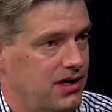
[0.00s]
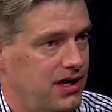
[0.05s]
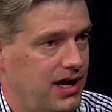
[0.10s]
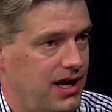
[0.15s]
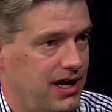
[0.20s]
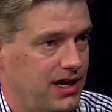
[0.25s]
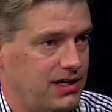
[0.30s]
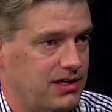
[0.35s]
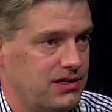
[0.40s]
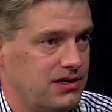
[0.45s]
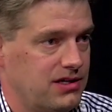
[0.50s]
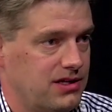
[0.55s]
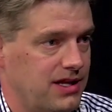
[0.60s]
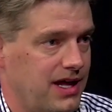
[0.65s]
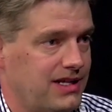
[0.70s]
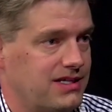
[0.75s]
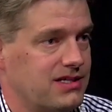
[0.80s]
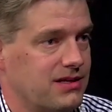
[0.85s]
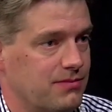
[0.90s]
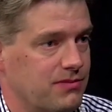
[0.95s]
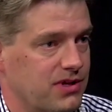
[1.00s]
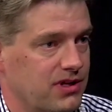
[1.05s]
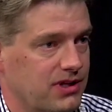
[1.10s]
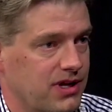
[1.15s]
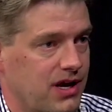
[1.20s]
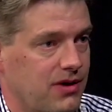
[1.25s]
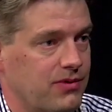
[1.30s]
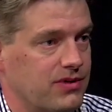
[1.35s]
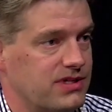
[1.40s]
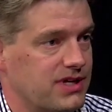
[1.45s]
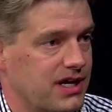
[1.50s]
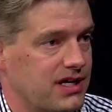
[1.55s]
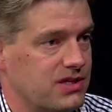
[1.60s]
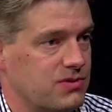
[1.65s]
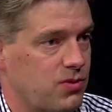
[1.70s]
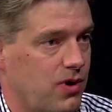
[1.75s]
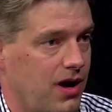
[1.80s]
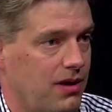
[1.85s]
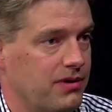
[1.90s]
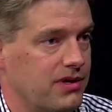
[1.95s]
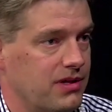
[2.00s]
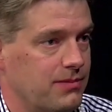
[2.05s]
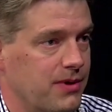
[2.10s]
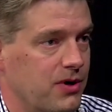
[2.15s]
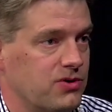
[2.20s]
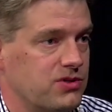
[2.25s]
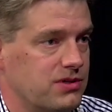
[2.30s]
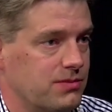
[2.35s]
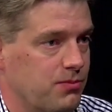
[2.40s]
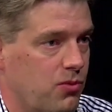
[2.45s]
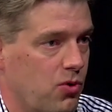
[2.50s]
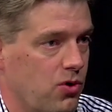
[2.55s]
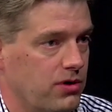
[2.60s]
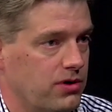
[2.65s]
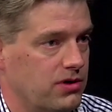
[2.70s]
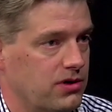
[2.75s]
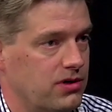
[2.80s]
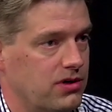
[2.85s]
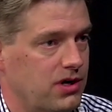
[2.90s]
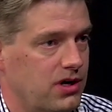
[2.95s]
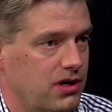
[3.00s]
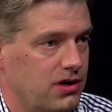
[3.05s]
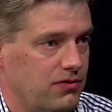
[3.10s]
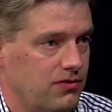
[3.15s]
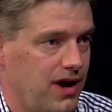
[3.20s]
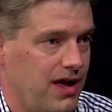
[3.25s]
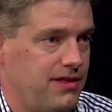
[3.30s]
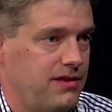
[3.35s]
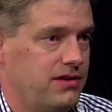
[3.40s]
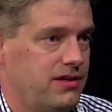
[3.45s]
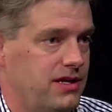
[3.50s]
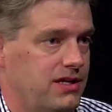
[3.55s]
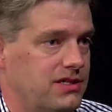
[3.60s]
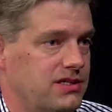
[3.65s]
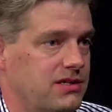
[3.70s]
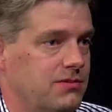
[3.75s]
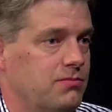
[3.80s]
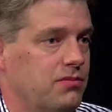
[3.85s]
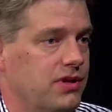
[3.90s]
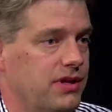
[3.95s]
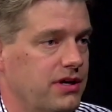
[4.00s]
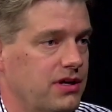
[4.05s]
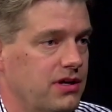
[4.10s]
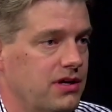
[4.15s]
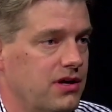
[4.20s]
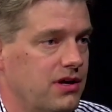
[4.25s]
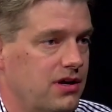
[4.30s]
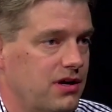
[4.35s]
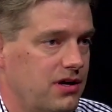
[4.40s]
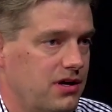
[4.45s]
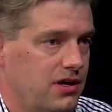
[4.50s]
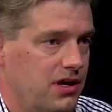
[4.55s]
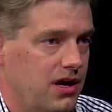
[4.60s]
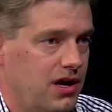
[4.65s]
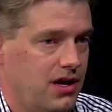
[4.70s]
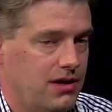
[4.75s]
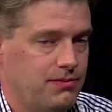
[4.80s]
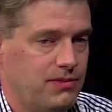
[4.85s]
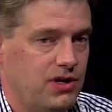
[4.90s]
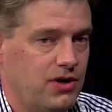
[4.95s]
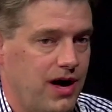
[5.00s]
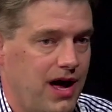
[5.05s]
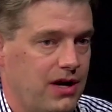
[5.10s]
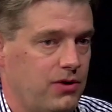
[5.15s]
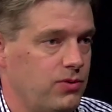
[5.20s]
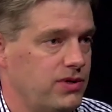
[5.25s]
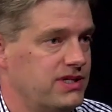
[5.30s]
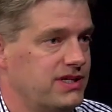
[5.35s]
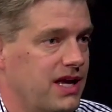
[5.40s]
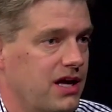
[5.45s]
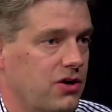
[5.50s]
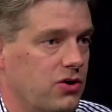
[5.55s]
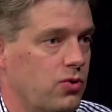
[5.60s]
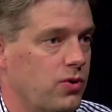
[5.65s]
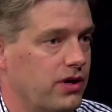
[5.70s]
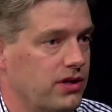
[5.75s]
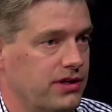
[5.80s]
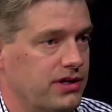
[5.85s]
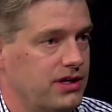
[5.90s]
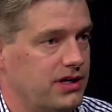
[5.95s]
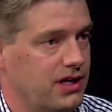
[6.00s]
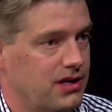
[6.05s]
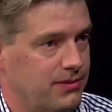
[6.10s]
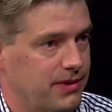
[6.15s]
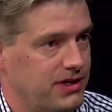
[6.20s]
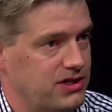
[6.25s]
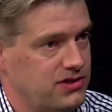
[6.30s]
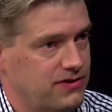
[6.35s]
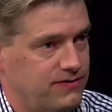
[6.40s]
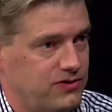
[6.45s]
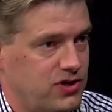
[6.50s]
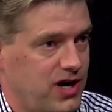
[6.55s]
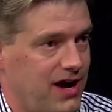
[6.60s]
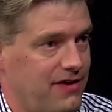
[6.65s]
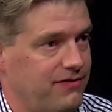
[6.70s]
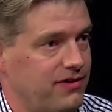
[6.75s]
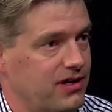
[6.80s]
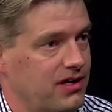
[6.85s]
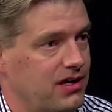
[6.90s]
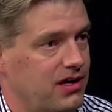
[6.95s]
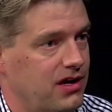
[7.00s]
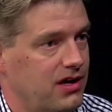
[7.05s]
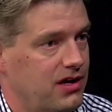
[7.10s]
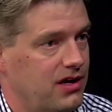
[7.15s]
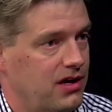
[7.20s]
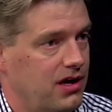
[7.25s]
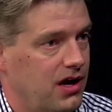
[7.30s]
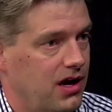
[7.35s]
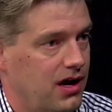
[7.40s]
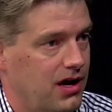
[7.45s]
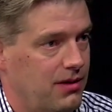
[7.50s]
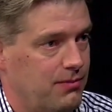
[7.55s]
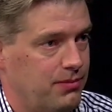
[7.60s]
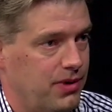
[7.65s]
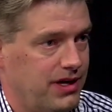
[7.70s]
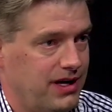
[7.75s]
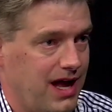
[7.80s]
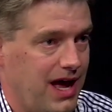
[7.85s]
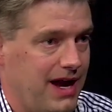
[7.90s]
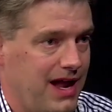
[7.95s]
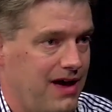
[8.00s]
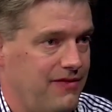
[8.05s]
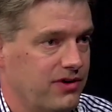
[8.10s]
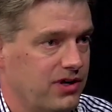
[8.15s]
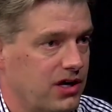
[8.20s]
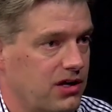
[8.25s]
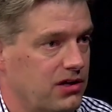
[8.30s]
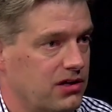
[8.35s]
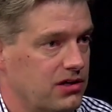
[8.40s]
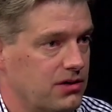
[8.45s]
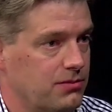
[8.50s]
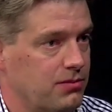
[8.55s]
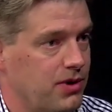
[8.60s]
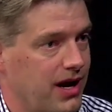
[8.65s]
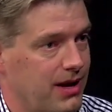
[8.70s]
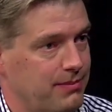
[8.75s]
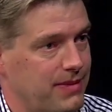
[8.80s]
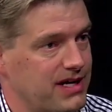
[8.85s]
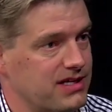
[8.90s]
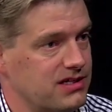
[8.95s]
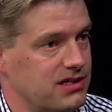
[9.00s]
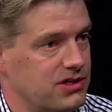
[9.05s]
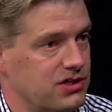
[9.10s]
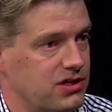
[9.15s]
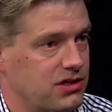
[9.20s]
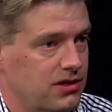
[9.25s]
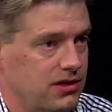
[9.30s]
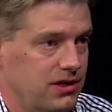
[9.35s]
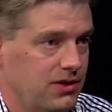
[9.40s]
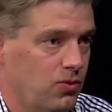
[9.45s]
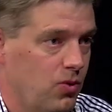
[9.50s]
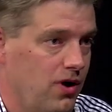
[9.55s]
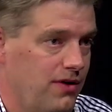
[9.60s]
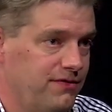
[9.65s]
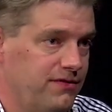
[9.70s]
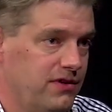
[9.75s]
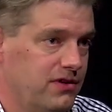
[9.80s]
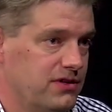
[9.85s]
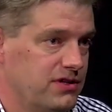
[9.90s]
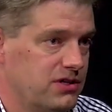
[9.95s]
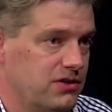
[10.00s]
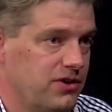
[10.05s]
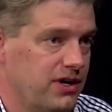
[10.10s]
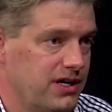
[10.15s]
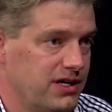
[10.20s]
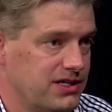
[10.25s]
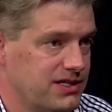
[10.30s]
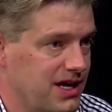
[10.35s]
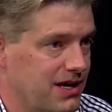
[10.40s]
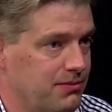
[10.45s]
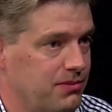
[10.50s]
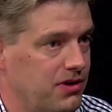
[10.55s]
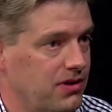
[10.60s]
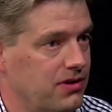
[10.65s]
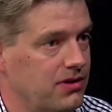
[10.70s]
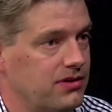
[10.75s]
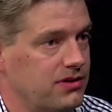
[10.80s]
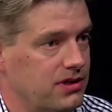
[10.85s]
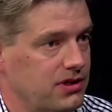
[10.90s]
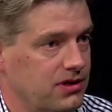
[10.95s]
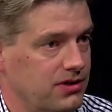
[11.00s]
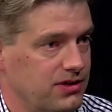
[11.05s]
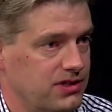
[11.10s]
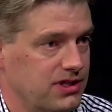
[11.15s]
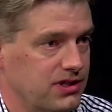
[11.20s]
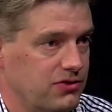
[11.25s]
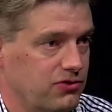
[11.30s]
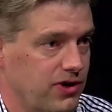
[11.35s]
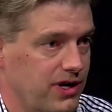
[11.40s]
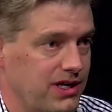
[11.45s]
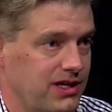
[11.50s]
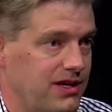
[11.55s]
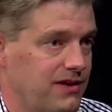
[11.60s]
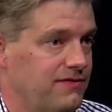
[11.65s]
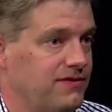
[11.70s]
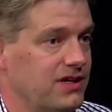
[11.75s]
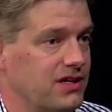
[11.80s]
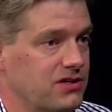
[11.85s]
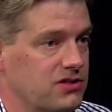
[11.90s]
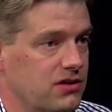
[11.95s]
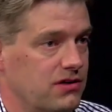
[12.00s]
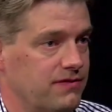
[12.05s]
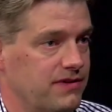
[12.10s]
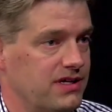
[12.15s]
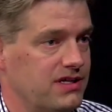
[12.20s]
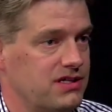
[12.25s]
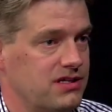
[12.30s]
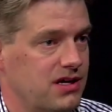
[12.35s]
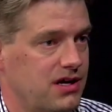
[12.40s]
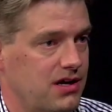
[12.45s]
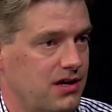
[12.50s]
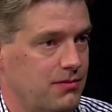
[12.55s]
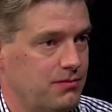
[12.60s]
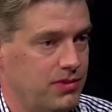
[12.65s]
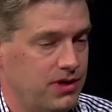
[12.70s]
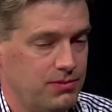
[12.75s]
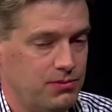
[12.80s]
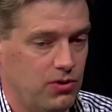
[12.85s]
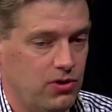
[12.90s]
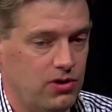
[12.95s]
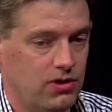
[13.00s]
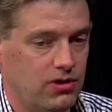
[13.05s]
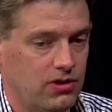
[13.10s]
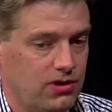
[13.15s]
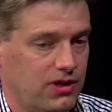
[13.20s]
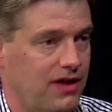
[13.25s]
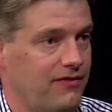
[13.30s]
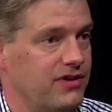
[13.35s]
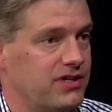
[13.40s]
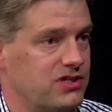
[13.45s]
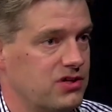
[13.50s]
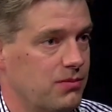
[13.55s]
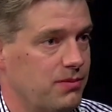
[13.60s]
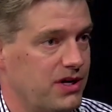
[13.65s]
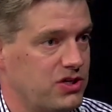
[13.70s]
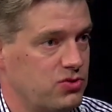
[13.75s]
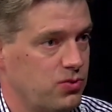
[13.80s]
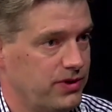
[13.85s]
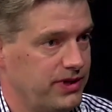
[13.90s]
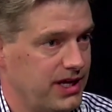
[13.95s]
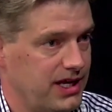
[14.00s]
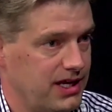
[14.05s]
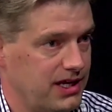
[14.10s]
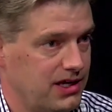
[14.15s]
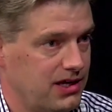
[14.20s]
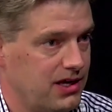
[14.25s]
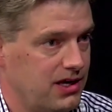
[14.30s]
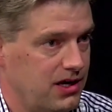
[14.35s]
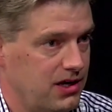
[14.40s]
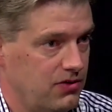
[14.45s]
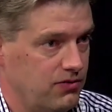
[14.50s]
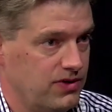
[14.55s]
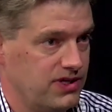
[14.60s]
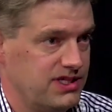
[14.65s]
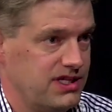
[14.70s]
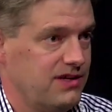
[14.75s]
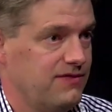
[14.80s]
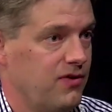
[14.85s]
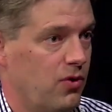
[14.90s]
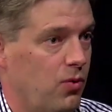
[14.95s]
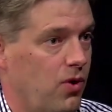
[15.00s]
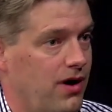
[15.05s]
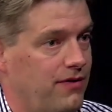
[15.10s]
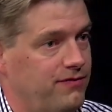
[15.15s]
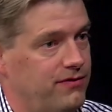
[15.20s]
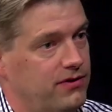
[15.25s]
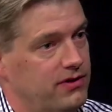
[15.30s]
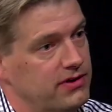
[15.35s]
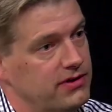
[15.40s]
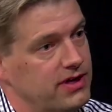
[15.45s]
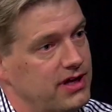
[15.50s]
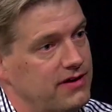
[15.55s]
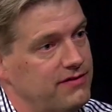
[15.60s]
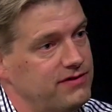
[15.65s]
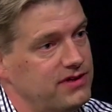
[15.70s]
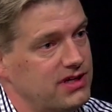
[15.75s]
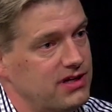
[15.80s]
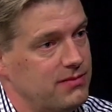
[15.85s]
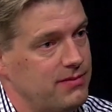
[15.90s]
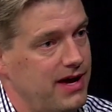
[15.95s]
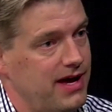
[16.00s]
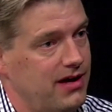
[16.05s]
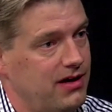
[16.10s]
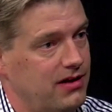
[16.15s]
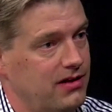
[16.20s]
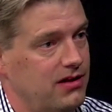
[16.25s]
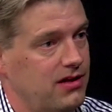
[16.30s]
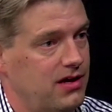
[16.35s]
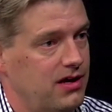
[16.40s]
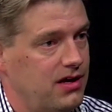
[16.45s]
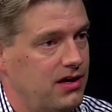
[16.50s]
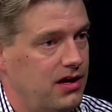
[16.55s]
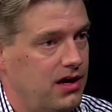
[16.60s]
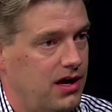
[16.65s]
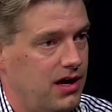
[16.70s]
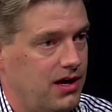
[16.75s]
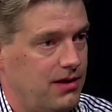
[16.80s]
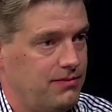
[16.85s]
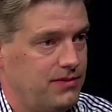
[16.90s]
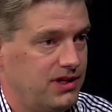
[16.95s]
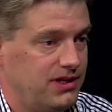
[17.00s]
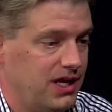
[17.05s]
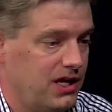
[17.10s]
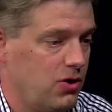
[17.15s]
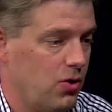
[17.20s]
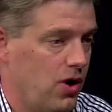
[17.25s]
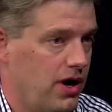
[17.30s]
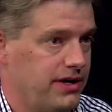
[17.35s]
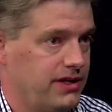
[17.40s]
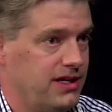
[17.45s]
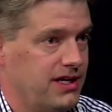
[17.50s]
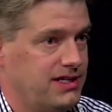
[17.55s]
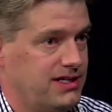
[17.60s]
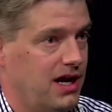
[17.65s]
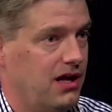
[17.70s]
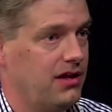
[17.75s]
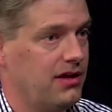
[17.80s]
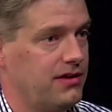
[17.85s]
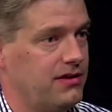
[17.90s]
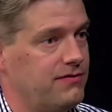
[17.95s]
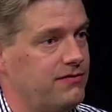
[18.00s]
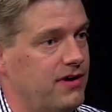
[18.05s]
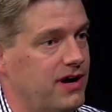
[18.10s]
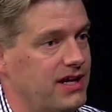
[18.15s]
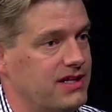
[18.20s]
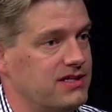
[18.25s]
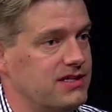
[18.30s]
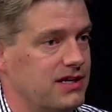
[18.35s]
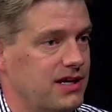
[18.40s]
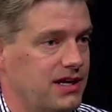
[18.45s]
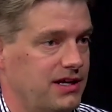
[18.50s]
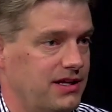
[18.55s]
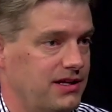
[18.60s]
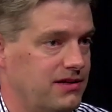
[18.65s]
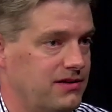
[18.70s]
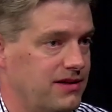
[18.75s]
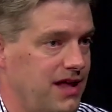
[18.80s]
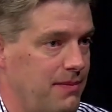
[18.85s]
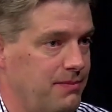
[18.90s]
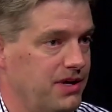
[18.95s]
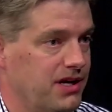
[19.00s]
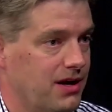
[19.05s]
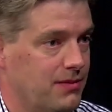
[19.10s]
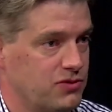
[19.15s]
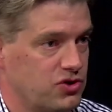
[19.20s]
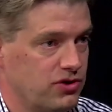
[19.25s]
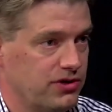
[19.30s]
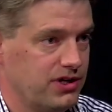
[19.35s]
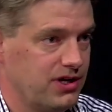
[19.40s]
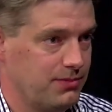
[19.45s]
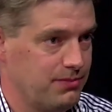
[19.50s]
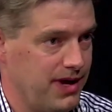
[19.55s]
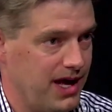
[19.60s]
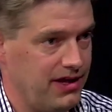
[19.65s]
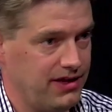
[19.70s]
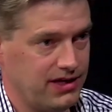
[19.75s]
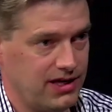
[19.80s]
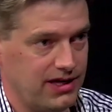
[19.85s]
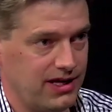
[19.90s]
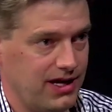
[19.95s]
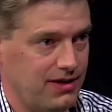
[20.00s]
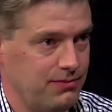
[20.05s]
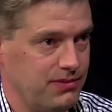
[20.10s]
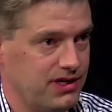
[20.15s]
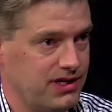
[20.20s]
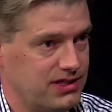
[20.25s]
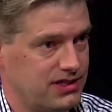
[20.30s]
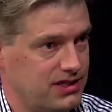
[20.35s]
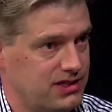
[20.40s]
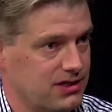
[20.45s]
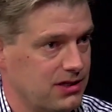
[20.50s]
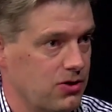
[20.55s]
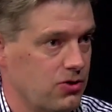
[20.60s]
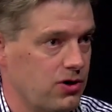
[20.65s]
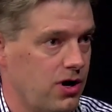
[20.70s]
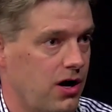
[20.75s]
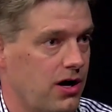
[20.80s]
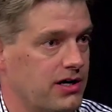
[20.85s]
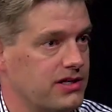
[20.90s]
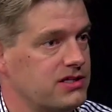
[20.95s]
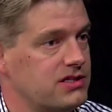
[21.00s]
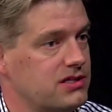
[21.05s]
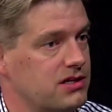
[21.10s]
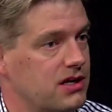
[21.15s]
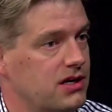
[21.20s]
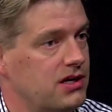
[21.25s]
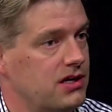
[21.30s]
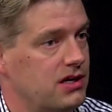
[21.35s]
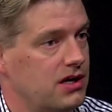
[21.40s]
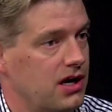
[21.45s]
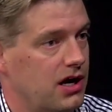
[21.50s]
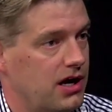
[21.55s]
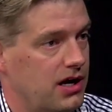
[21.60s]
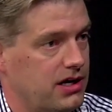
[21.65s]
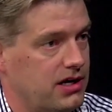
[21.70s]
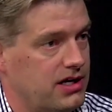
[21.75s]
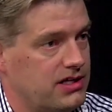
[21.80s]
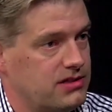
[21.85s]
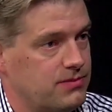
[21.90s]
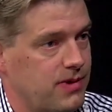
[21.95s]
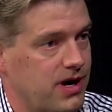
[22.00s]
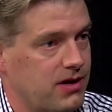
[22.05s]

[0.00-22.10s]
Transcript: And that's something that I would say is probably the most important rather than simply, um, you know, how do we scale quickly to get a bunch of traffic, um, but not having a clear brand message. And Wantful is a great example. You know, it's a great gifting service. People love it so much when they receive a Wantful gift in the mail um, that they go on and they tell other friends. And right. that becomes really compelling again because it's low cost. Uh, customer